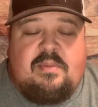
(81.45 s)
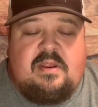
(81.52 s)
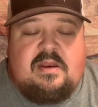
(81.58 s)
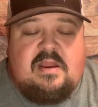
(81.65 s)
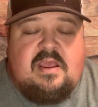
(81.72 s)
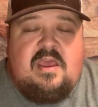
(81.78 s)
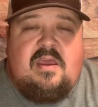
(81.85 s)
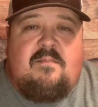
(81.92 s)

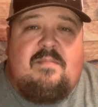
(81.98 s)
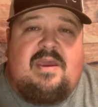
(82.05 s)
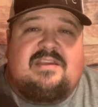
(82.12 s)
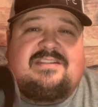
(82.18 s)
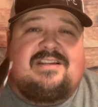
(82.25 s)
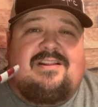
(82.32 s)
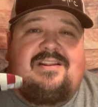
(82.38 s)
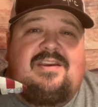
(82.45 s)
and
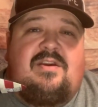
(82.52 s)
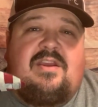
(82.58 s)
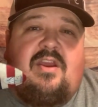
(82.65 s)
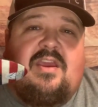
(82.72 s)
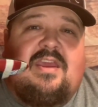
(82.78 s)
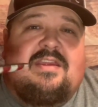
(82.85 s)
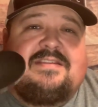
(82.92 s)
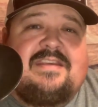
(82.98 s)
basically
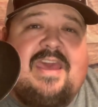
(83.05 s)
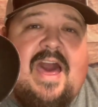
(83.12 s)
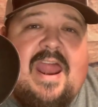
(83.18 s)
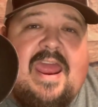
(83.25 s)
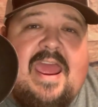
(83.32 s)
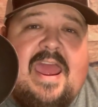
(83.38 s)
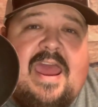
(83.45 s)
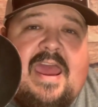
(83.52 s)
it's
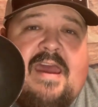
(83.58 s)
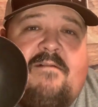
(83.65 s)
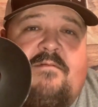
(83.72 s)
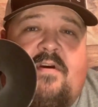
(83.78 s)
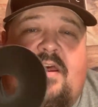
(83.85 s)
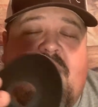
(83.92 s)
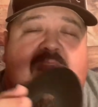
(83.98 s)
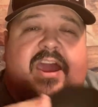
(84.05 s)
gotta have
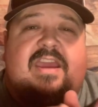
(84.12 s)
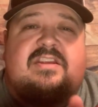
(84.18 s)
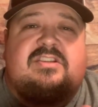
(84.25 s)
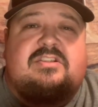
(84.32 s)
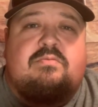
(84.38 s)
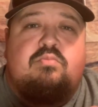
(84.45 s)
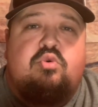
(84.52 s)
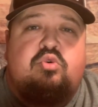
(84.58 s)
a nice
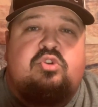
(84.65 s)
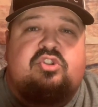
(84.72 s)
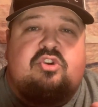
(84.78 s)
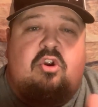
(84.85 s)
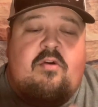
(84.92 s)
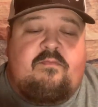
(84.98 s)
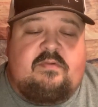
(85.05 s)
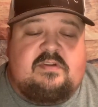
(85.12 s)
smooth
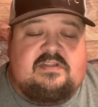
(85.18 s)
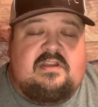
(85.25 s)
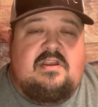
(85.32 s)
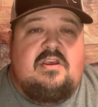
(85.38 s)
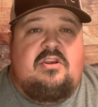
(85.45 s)
surface.